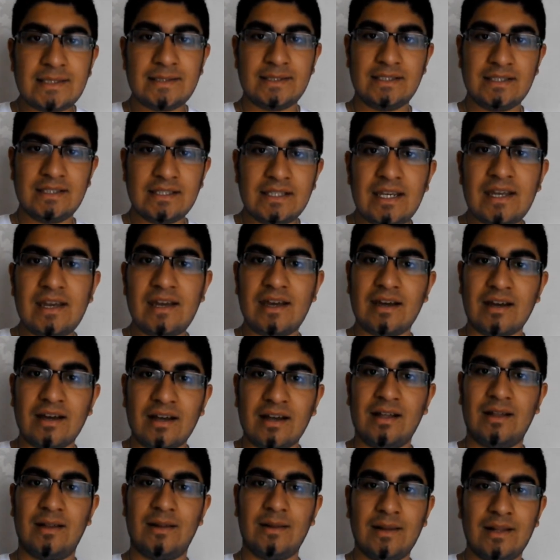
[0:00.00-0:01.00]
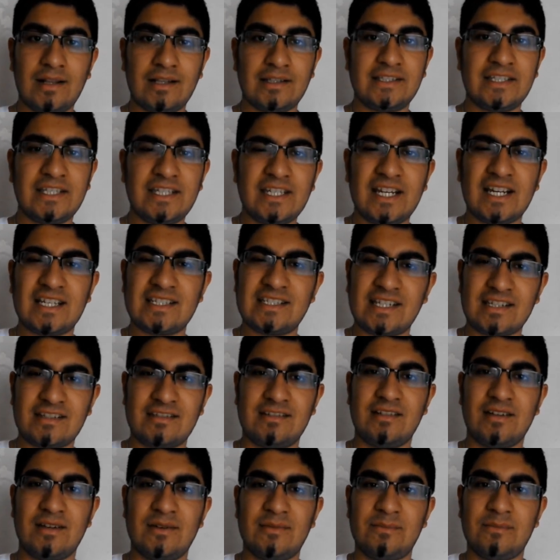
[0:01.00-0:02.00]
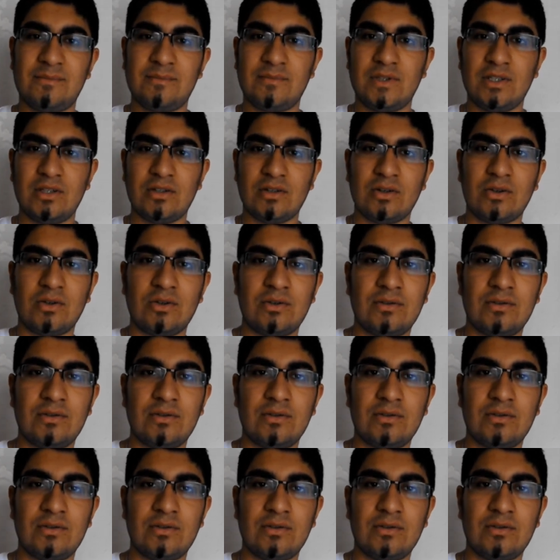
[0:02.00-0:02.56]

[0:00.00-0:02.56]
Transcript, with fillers: yeah, I'll see you guys next time. You know,